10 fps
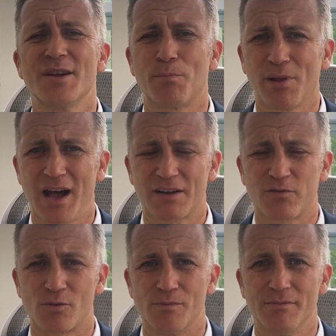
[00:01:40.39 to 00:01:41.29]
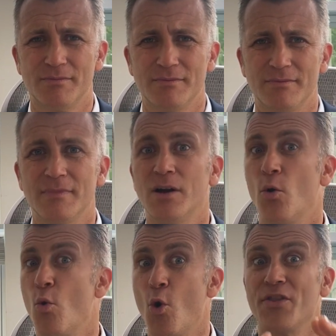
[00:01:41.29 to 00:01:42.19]
the platform
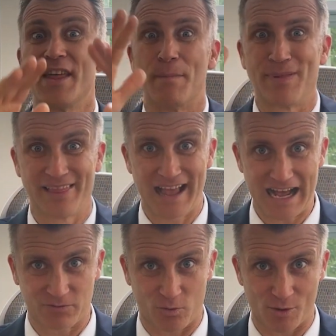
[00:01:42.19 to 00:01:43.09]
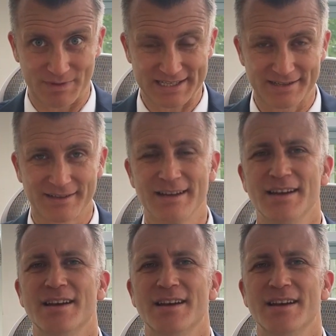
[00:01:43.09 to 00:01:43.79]
or the platforms.